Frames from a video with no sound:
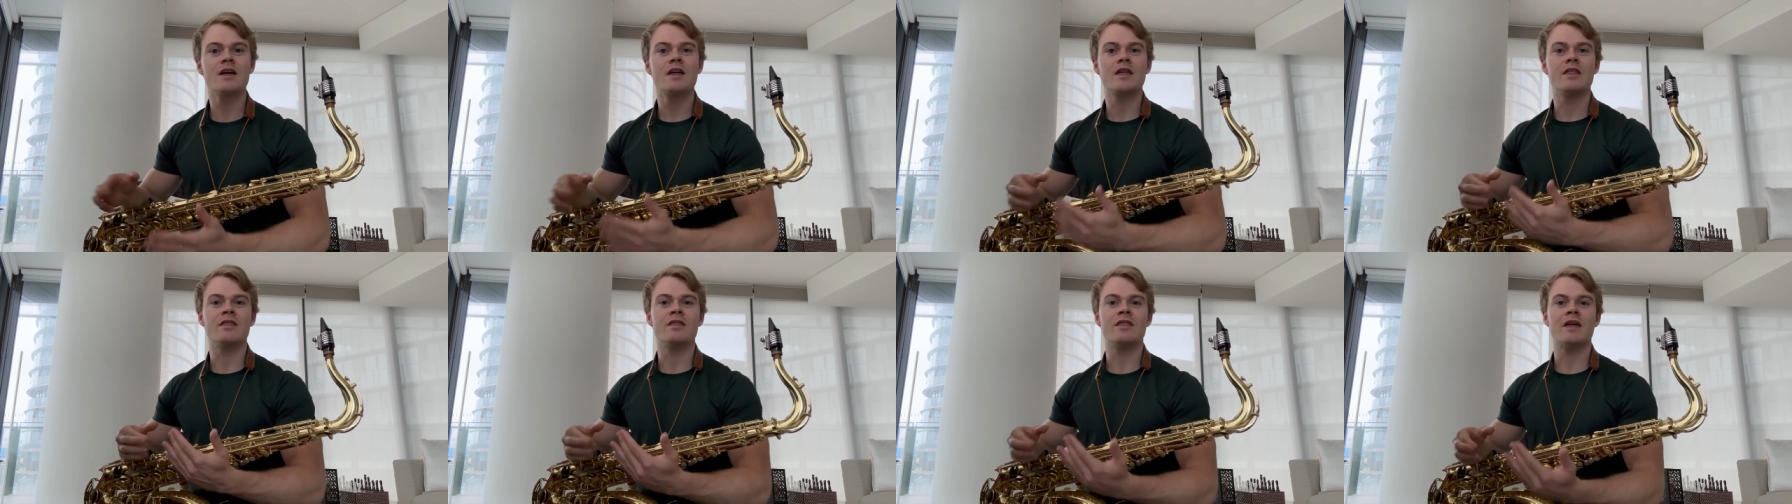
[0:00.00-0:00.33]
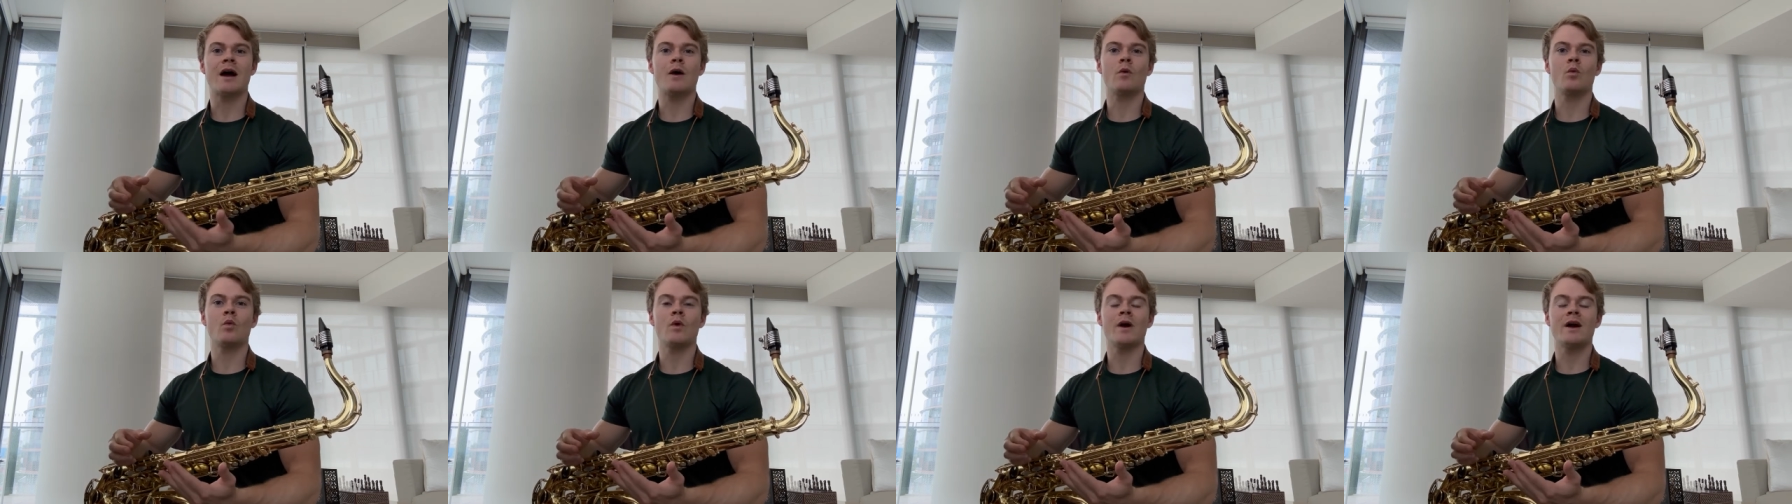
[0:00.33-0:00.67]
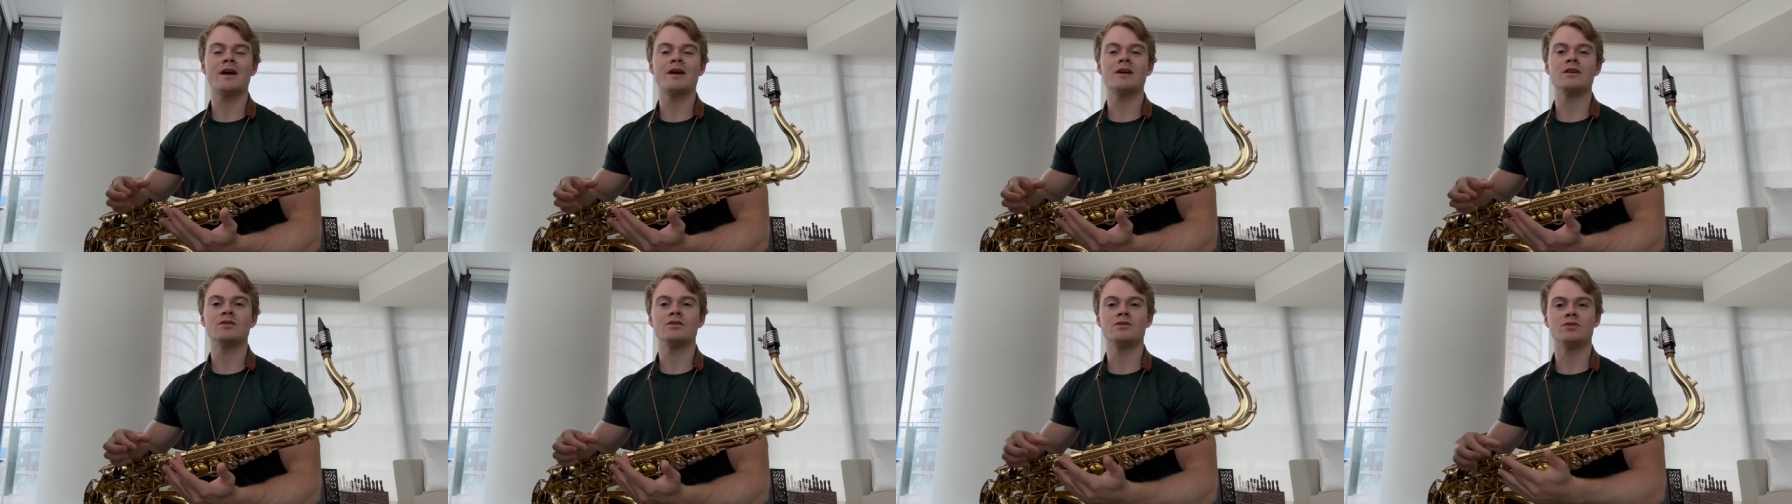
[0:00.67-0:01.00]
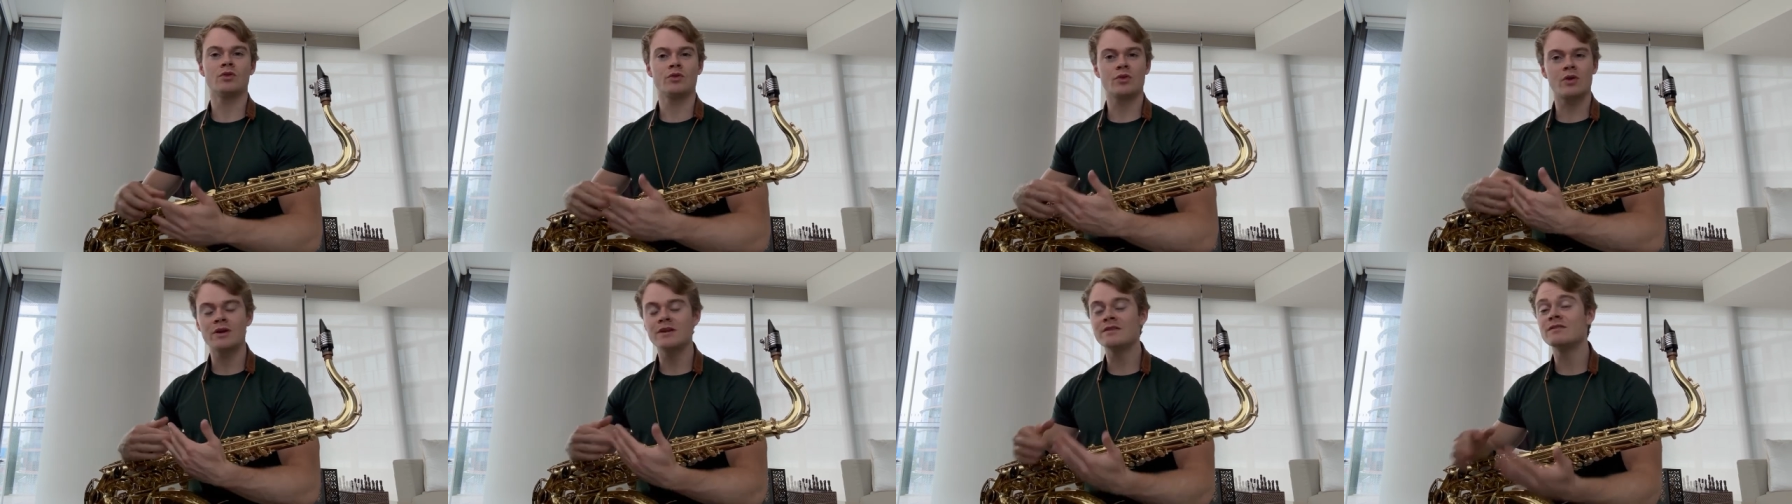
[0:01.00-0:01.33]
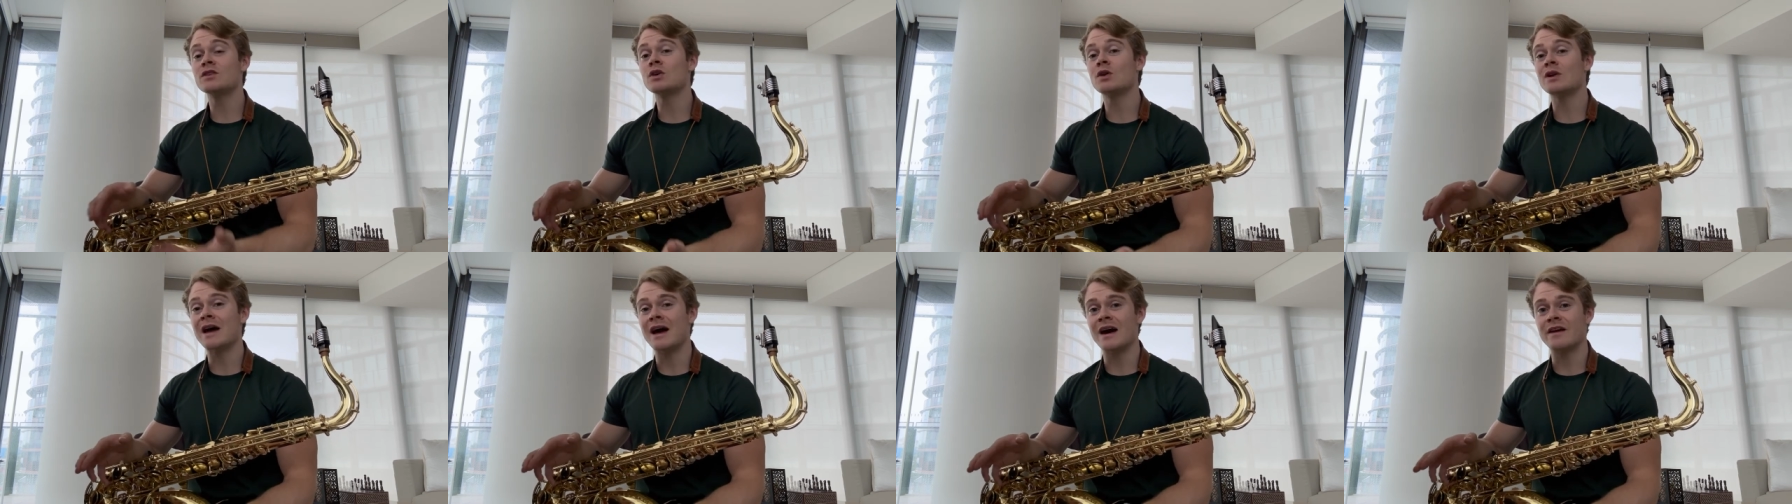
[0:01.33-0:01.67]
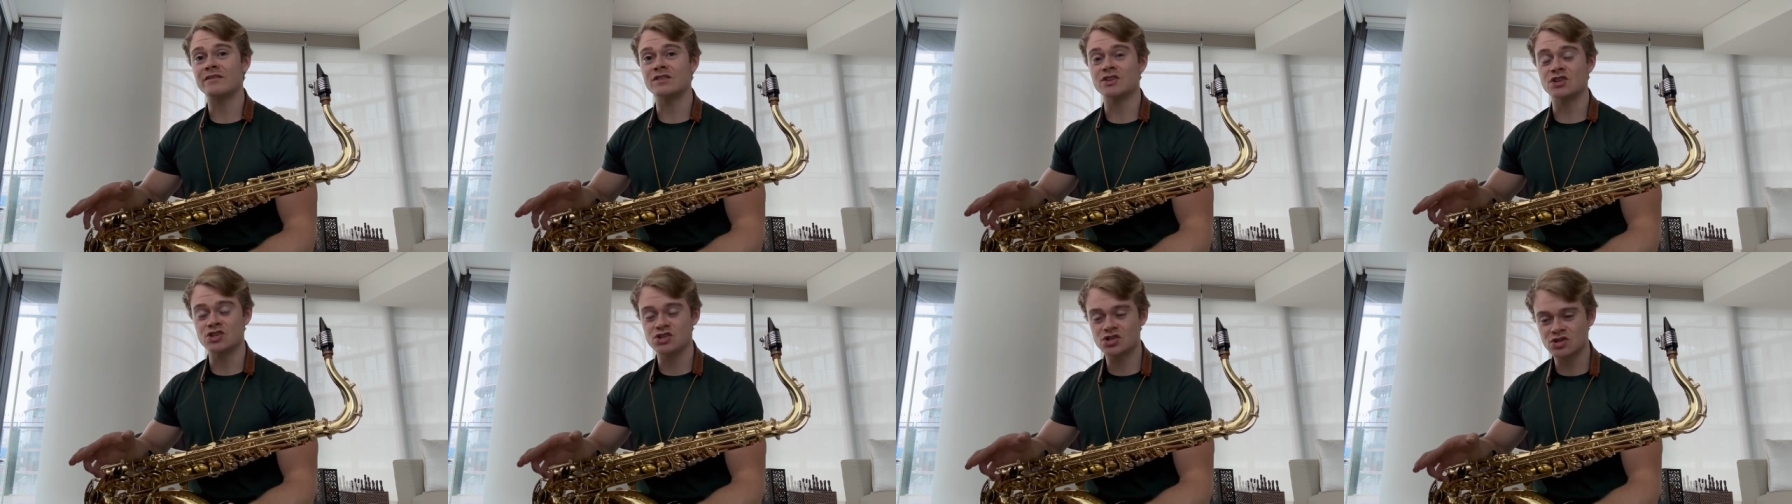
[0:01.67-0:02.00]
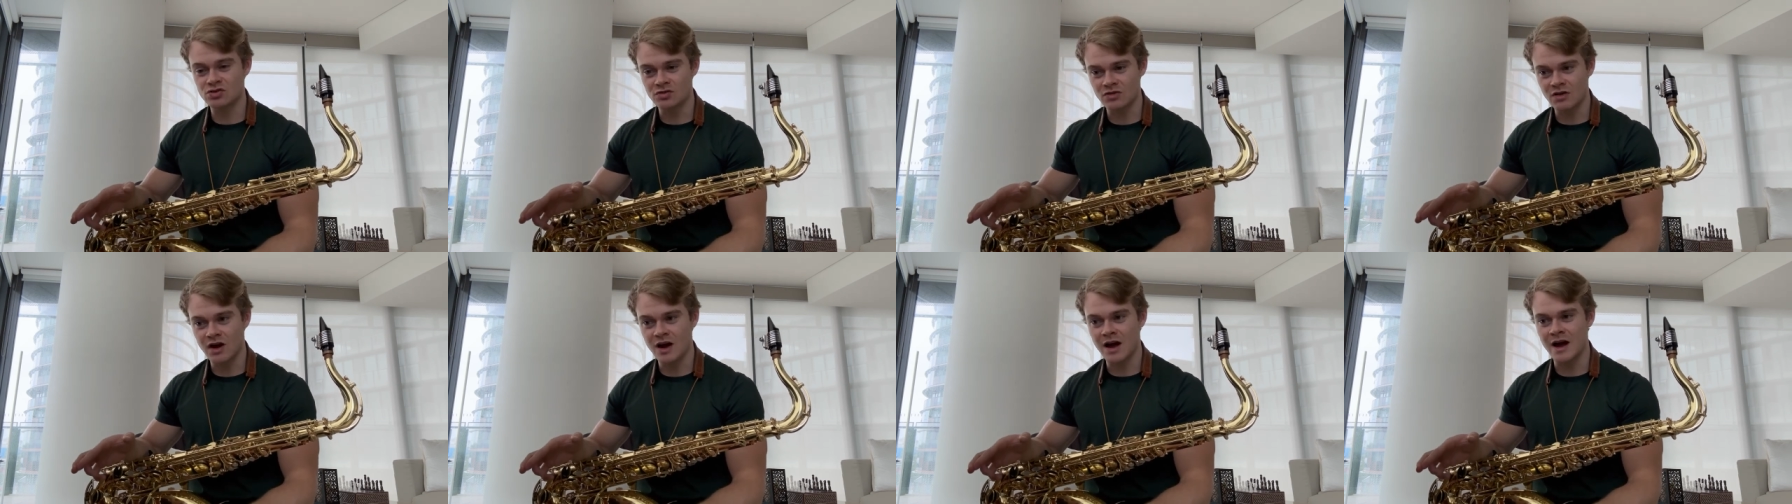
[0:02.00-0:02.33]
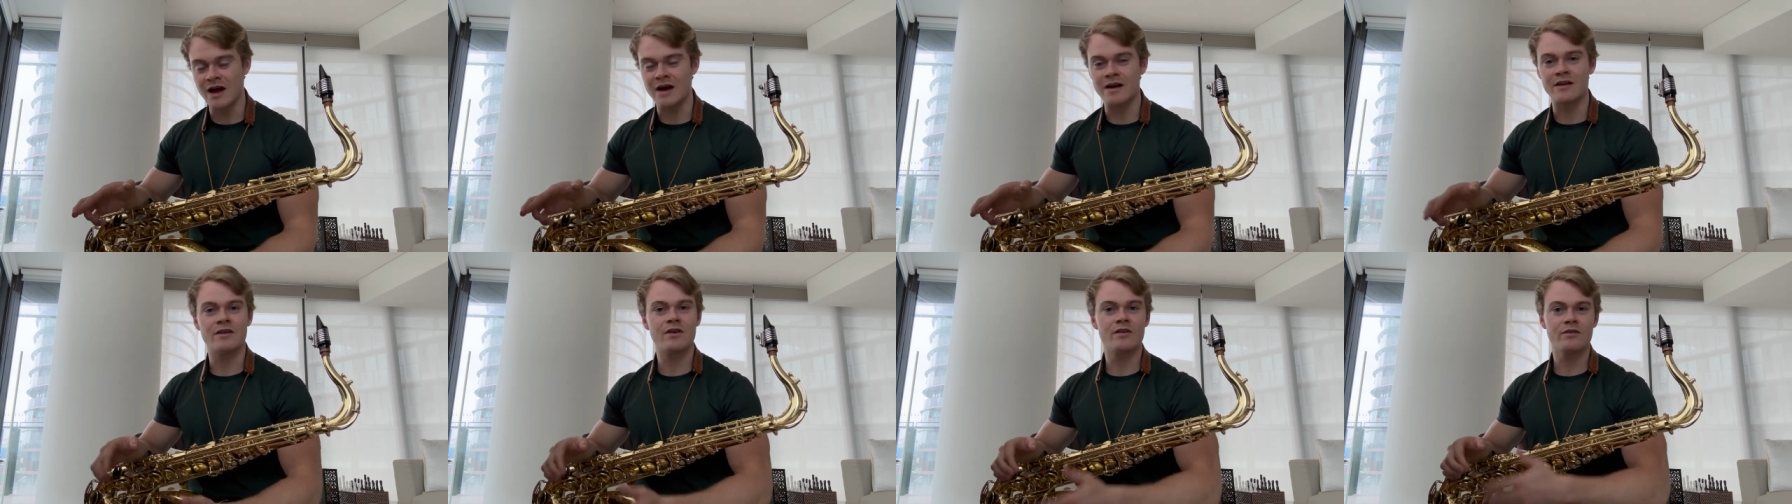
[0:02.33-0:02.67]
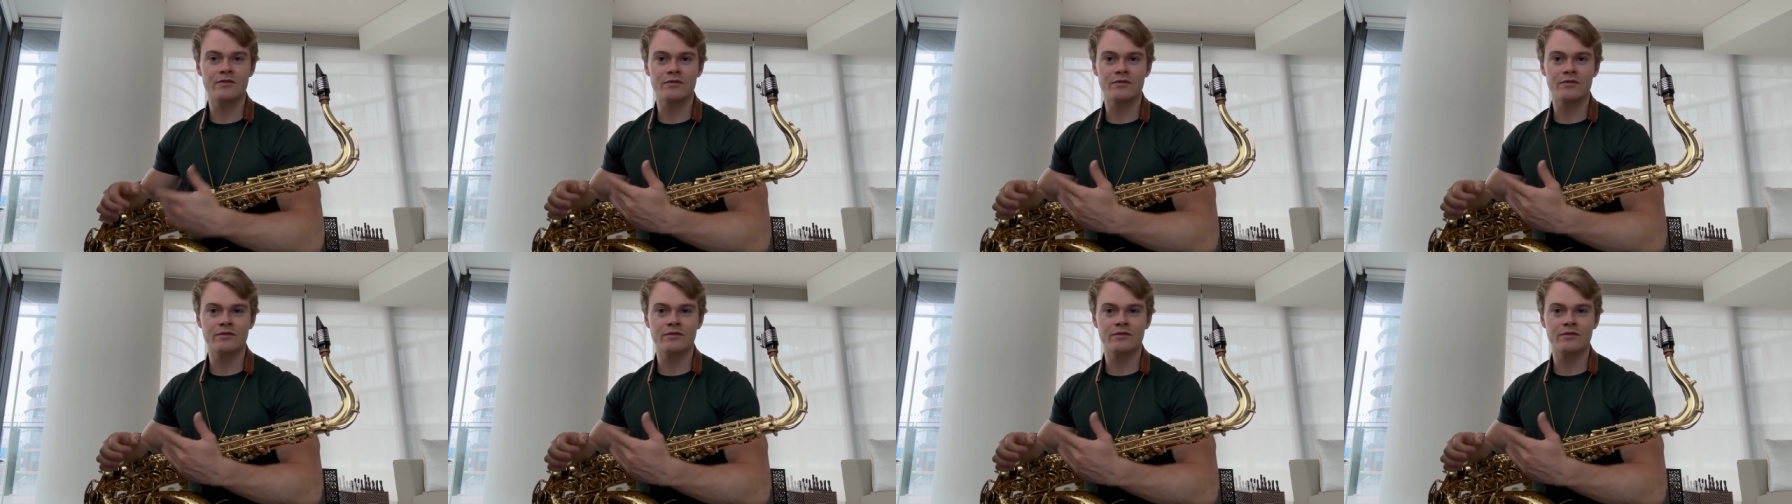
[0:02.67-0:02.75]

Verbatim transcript: That way, you're not even going to have to try